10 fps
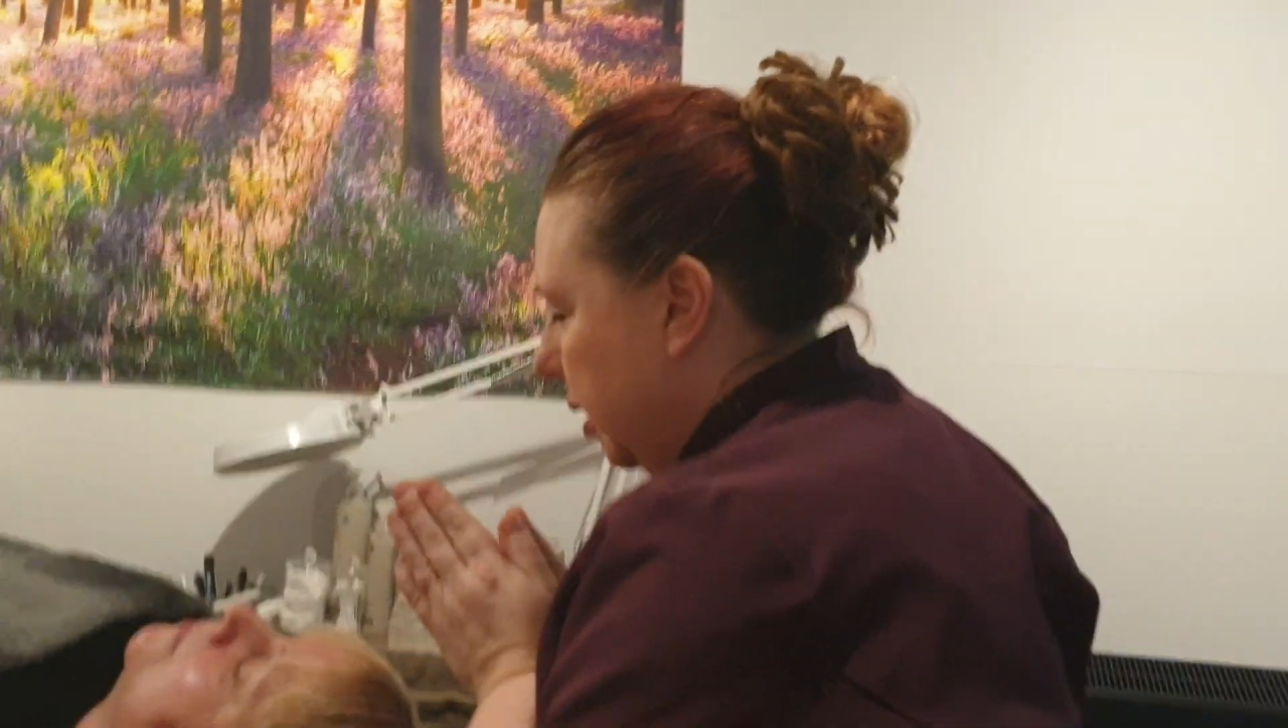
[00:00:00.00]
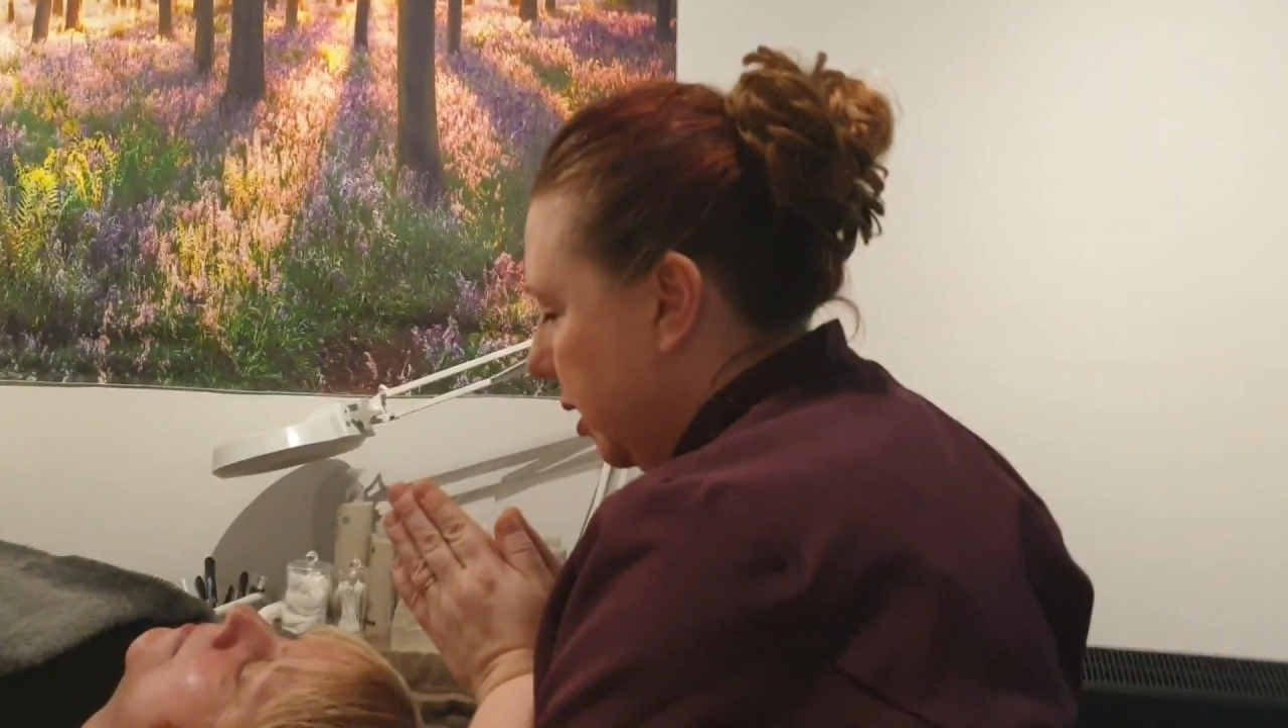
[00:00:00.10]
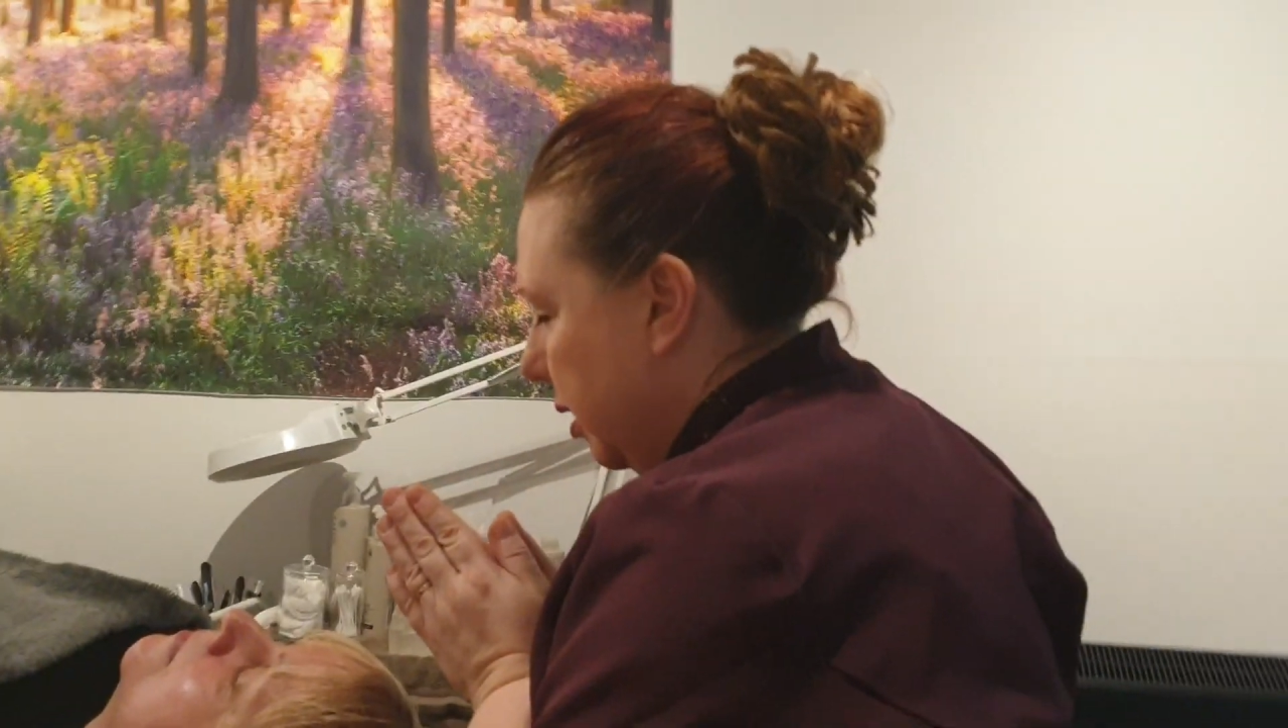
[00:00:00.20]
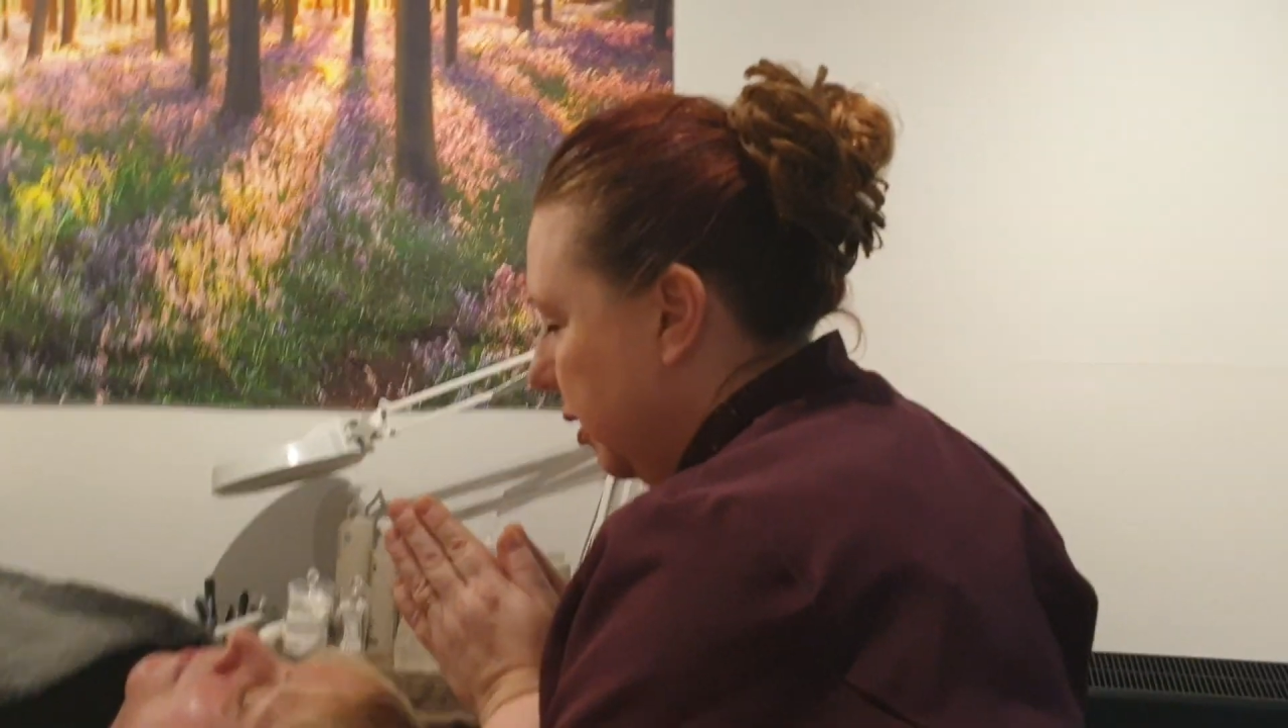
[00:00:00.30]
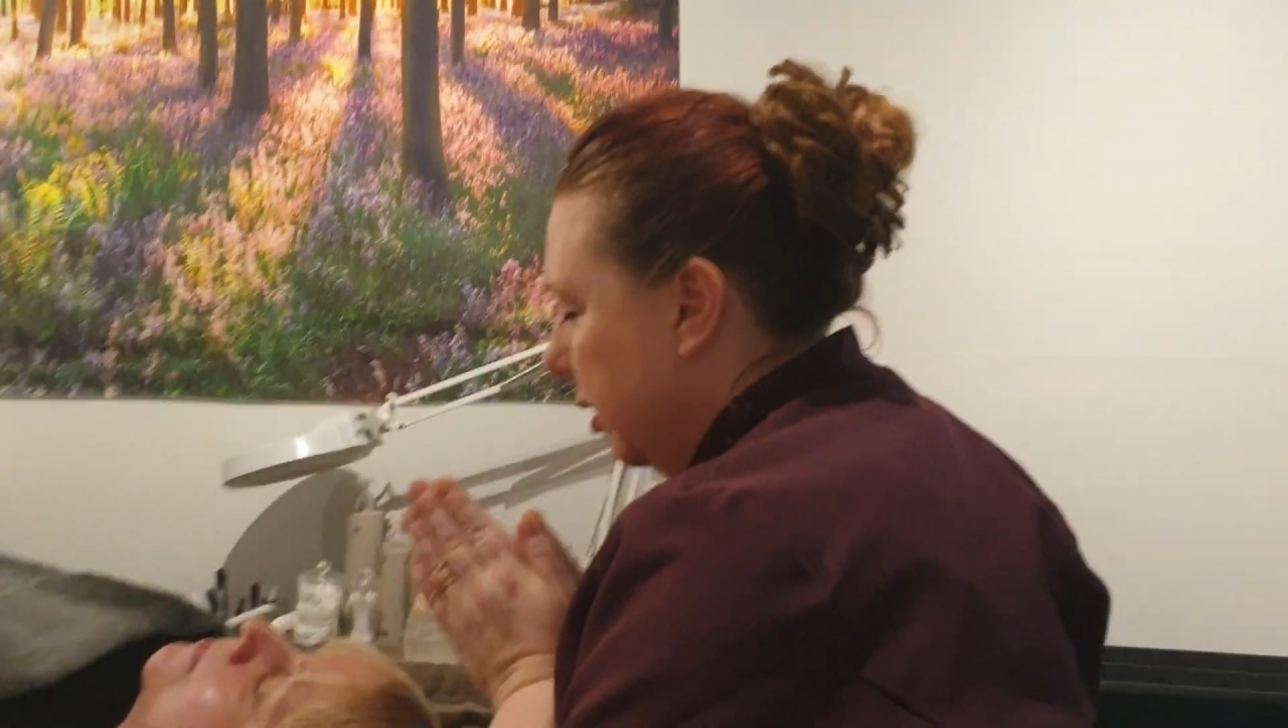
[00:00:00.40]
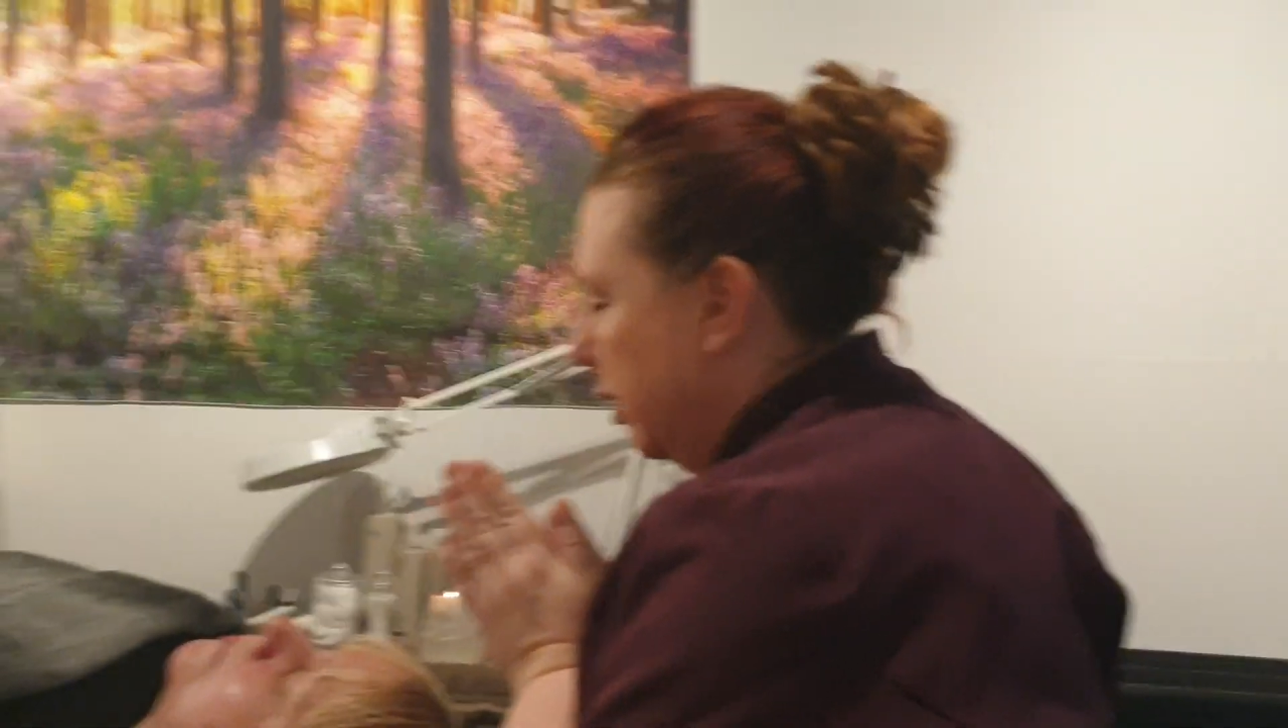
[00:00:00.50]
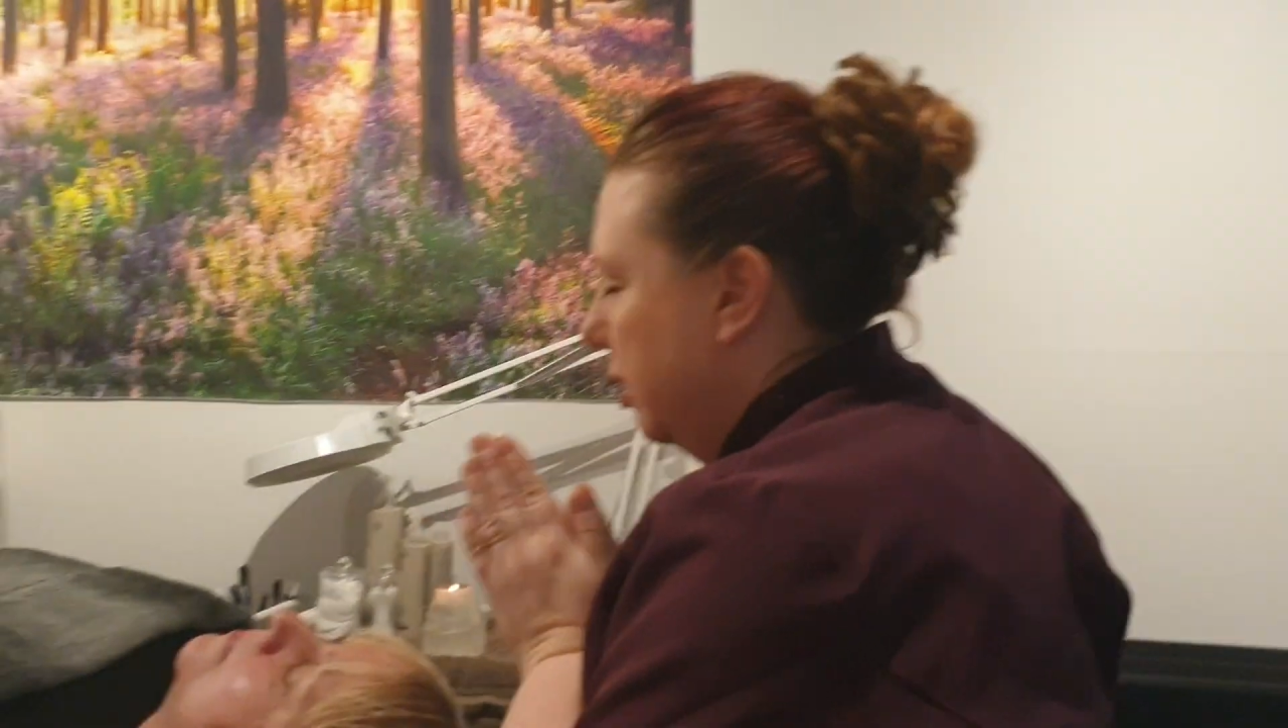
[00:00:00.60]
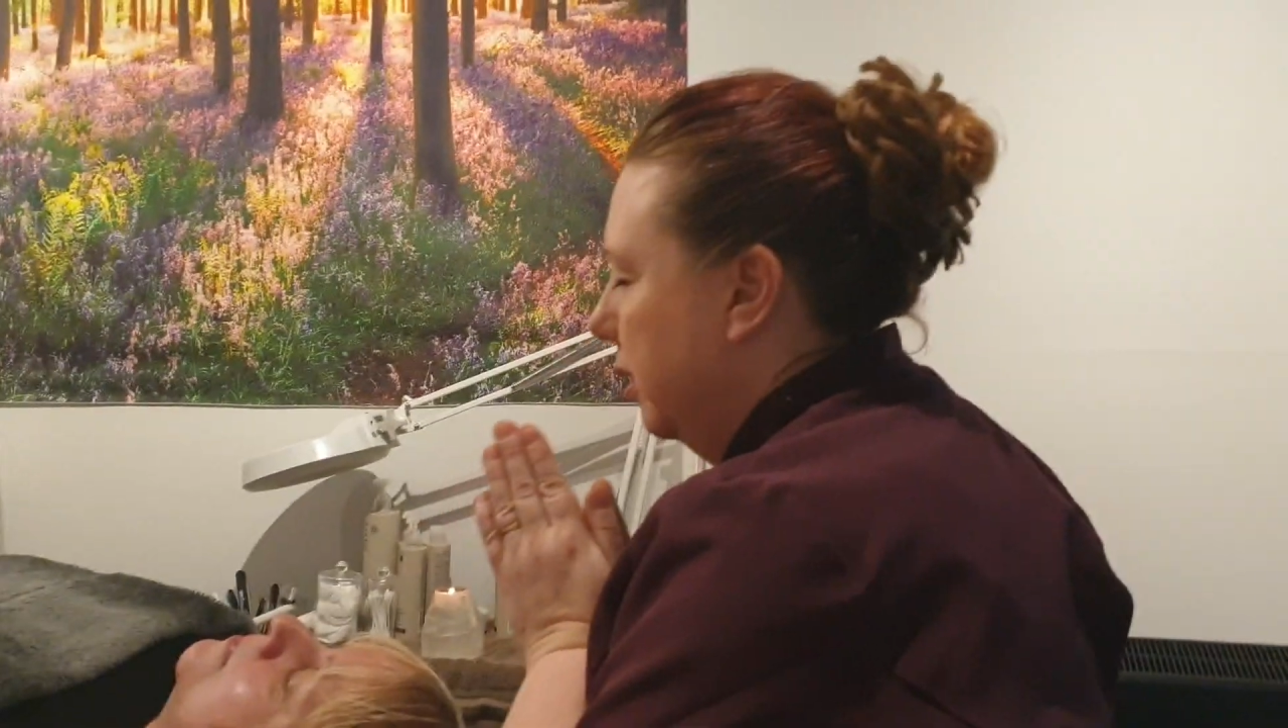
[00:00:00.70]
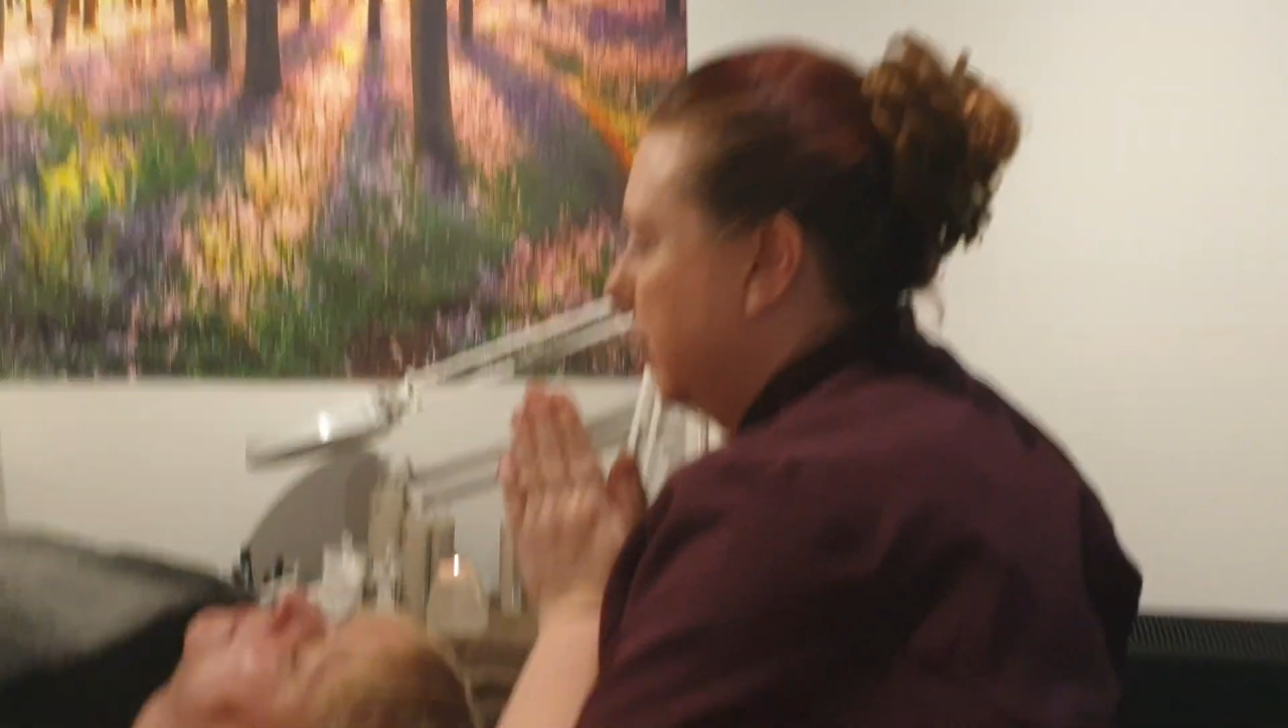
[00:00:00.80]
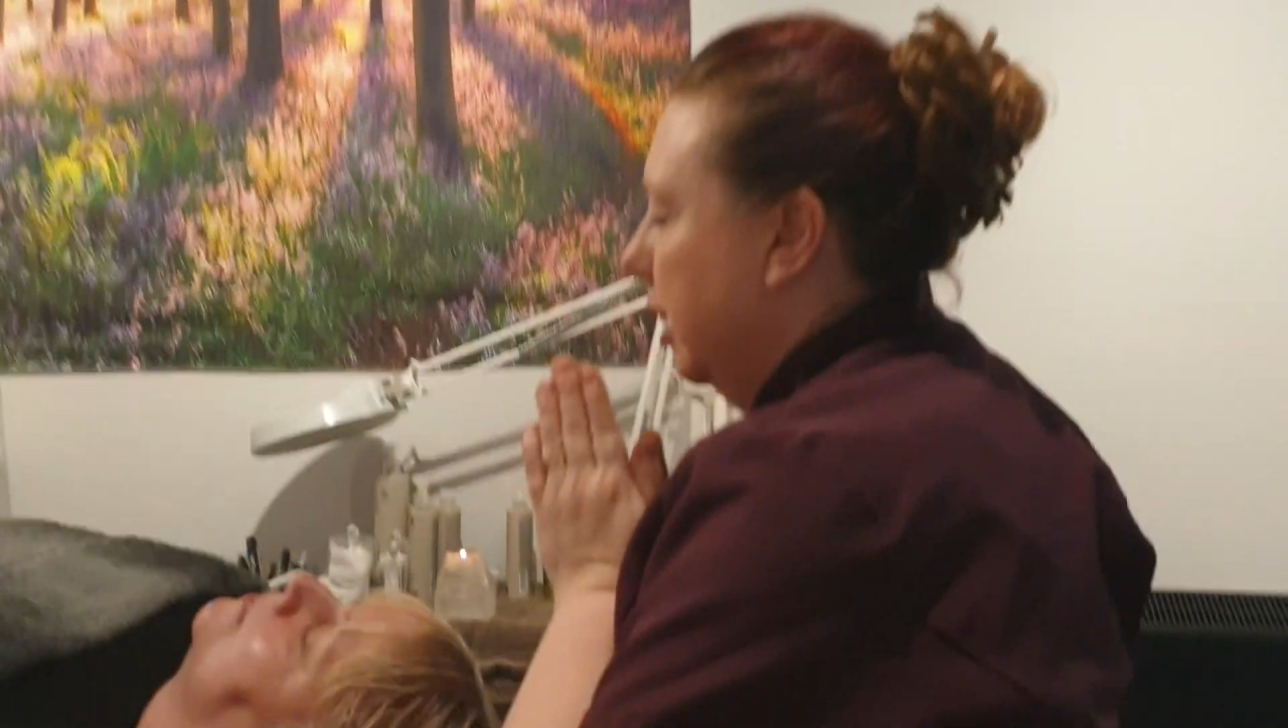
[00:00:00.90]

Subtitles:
to